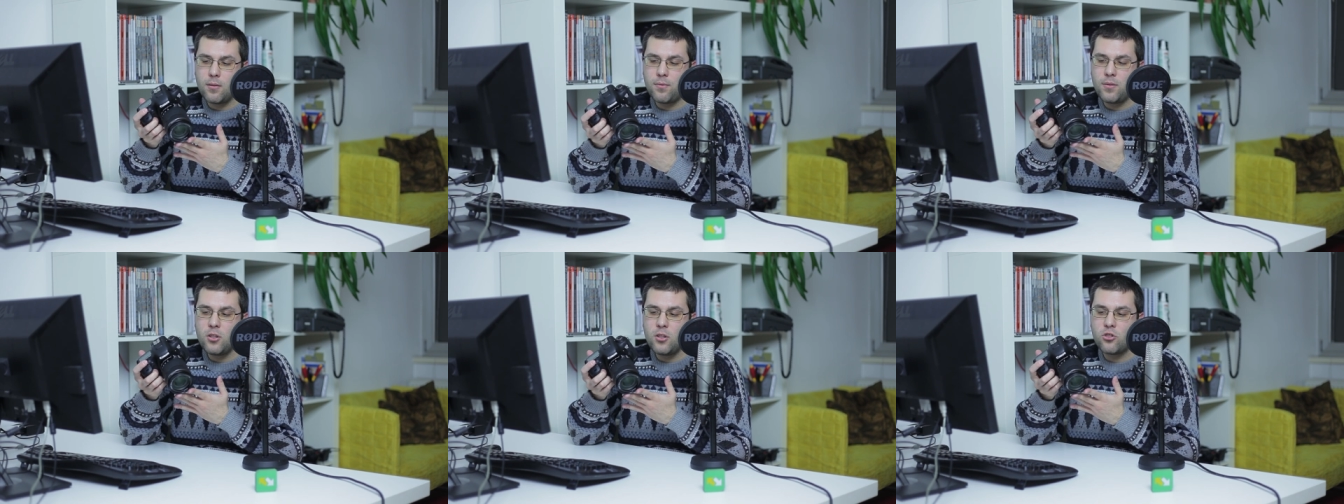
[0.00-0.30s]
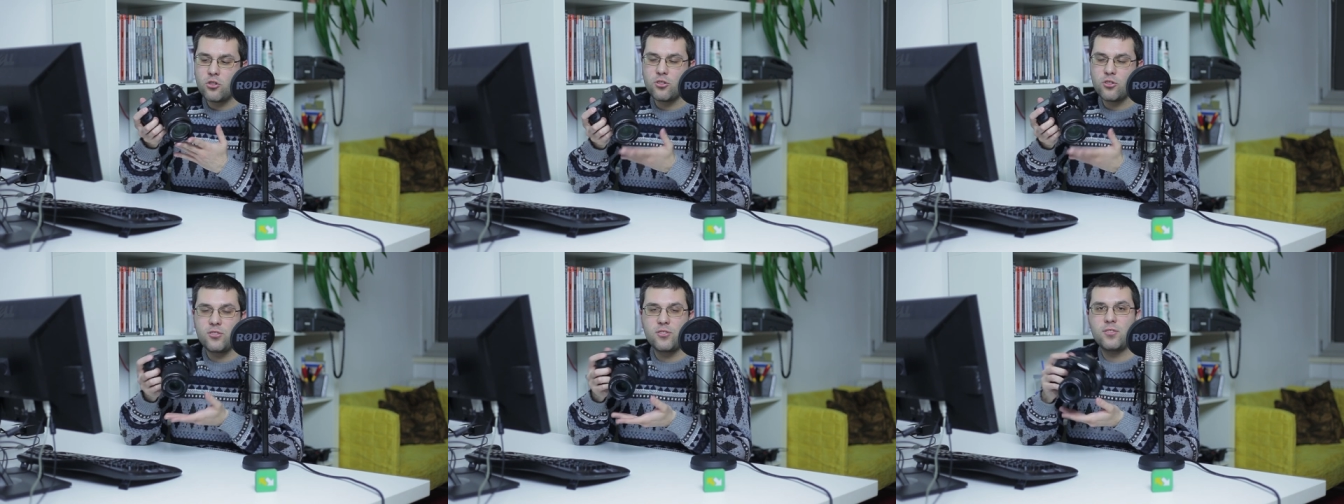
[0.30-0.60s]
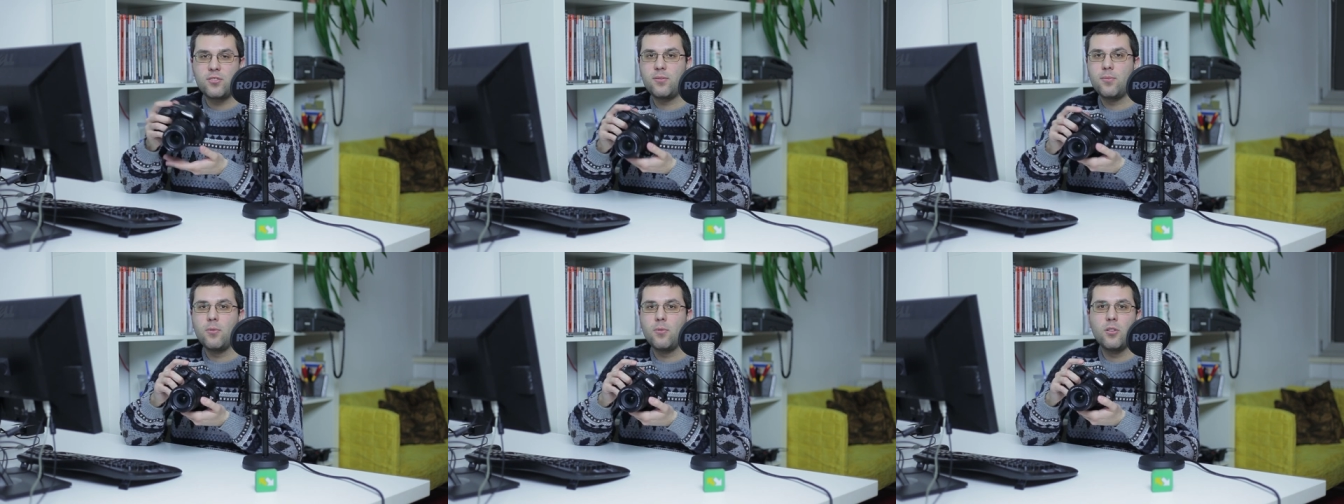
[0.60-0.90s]

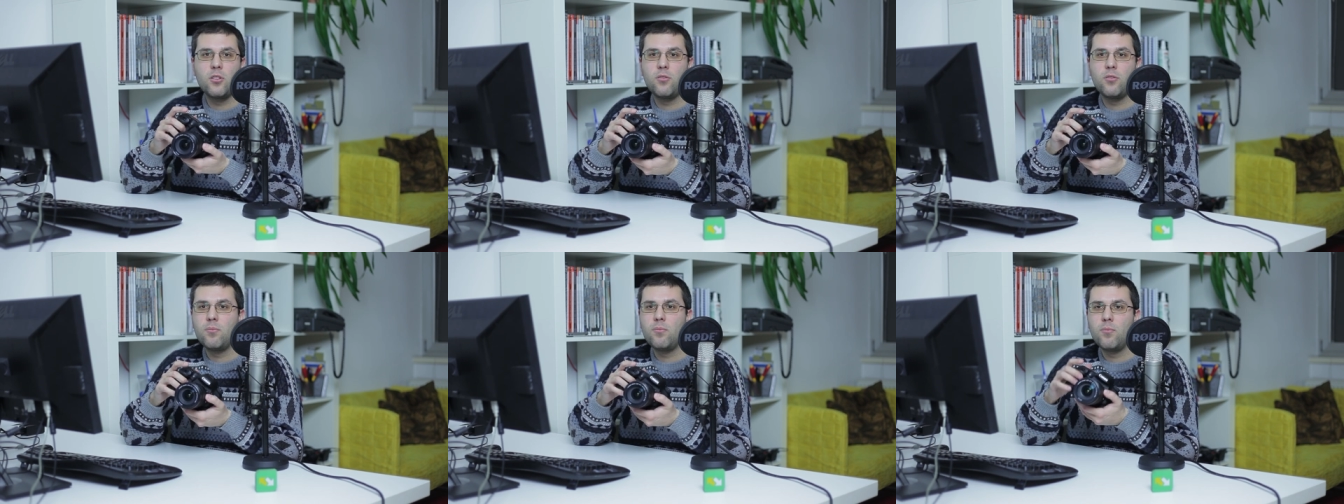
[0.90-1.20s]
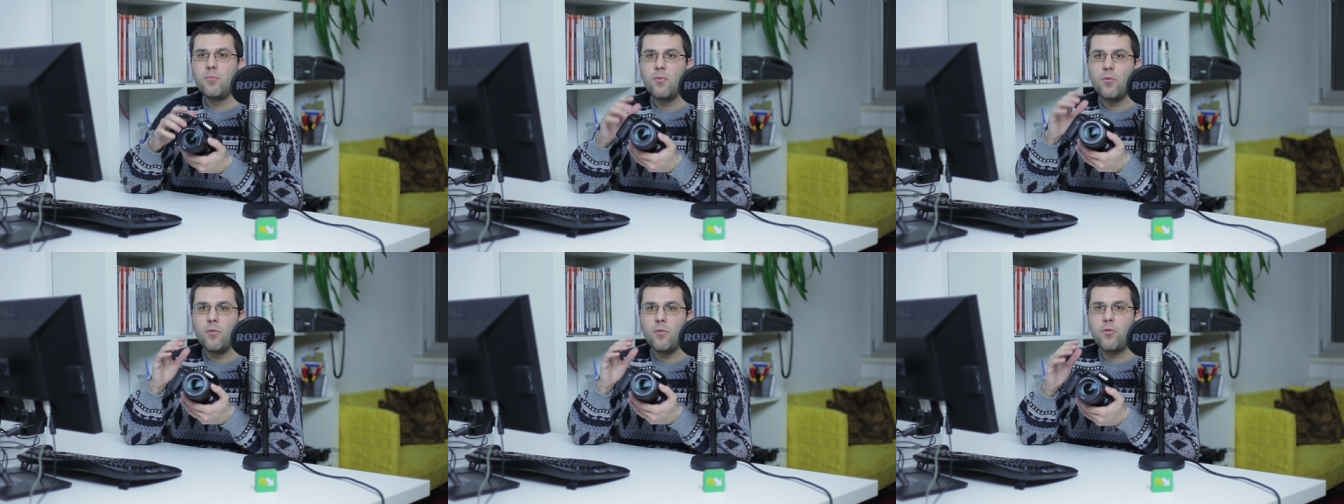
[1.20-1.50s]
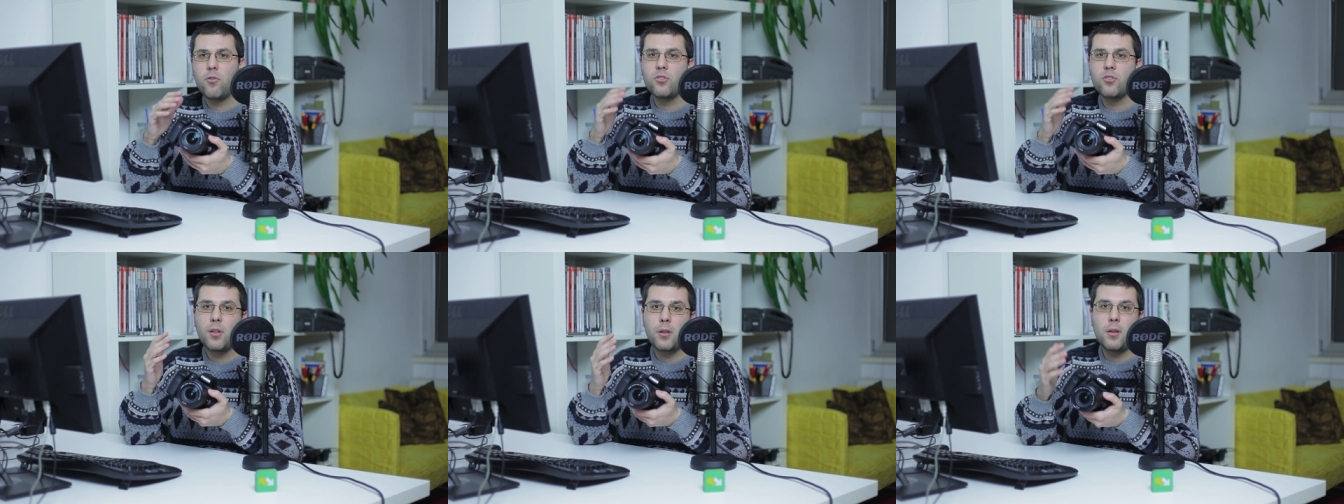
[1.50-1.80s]
features uh,
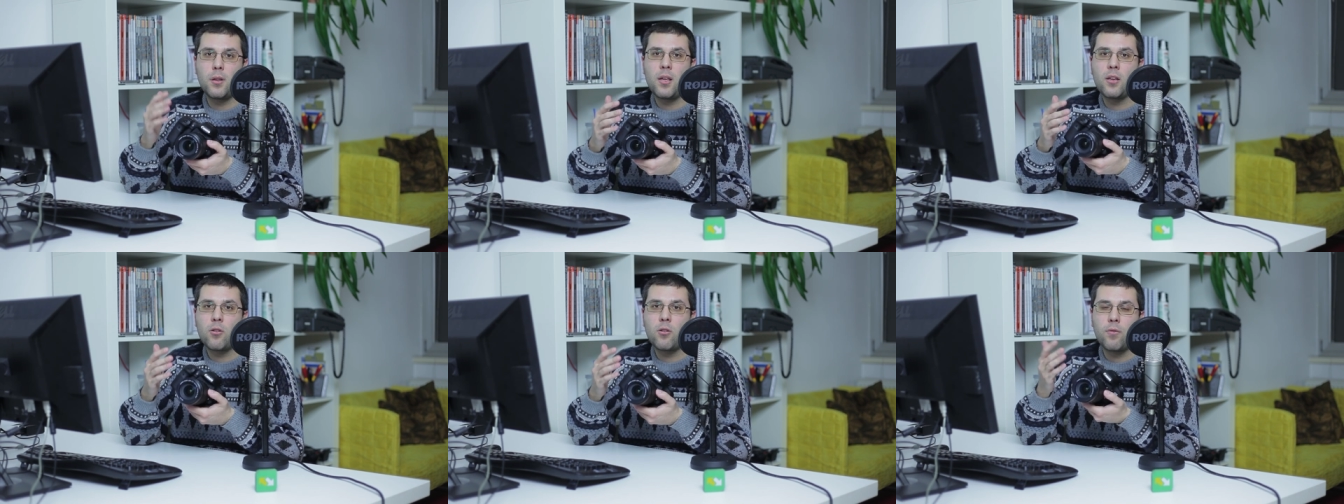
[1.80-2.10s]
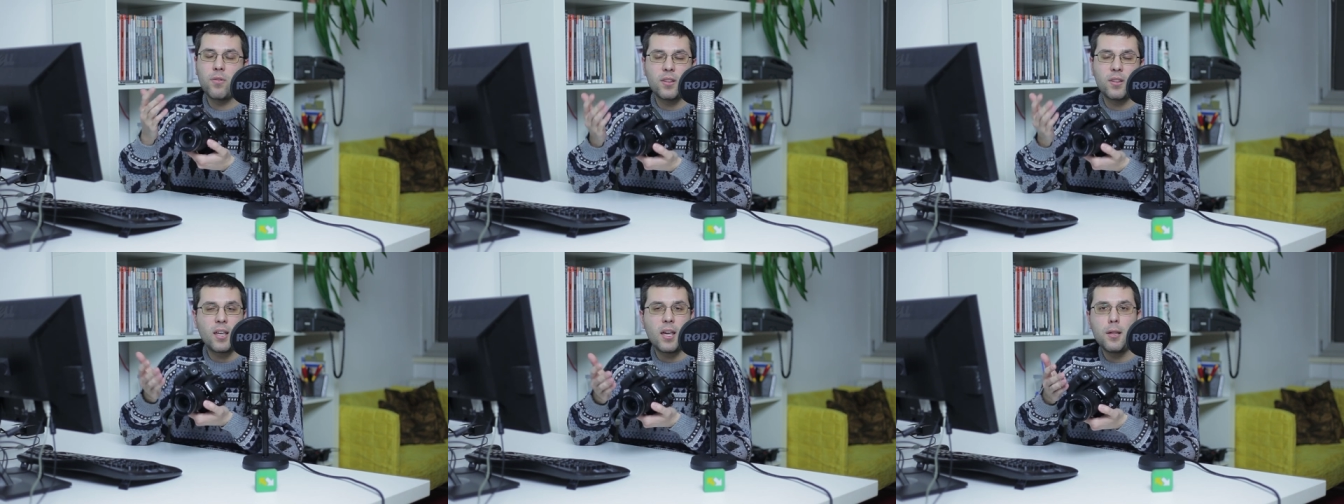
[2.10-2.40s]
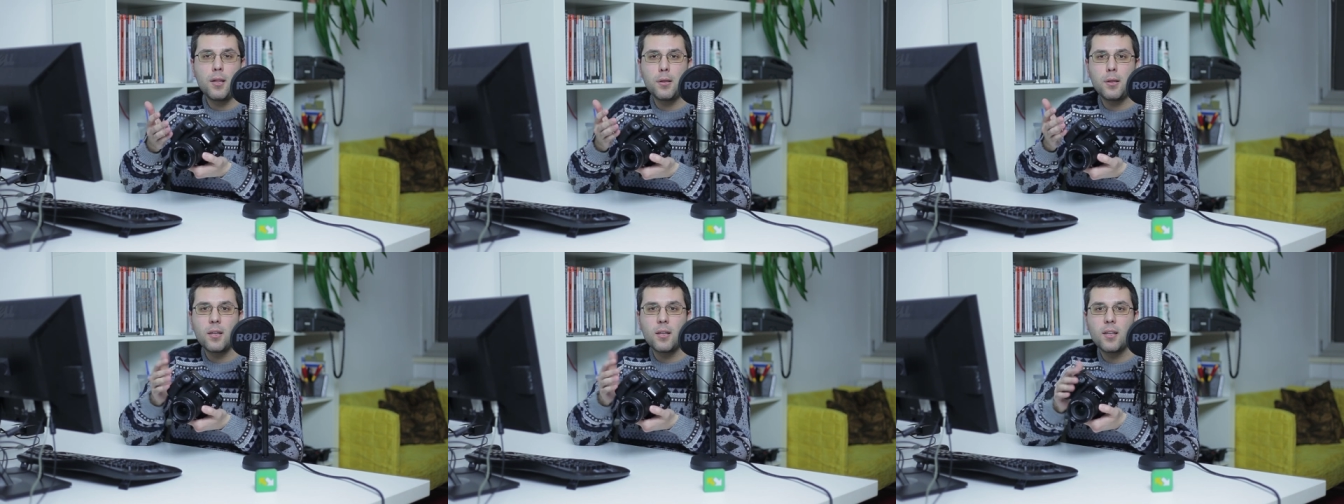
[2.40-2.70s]
for the sake of
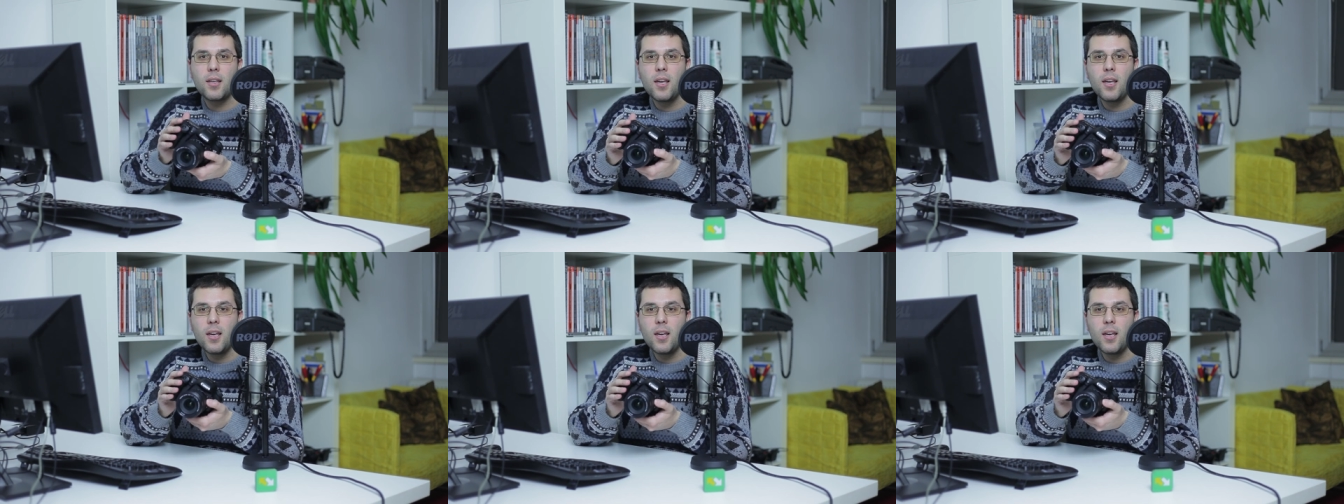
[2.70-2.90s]
enhancing.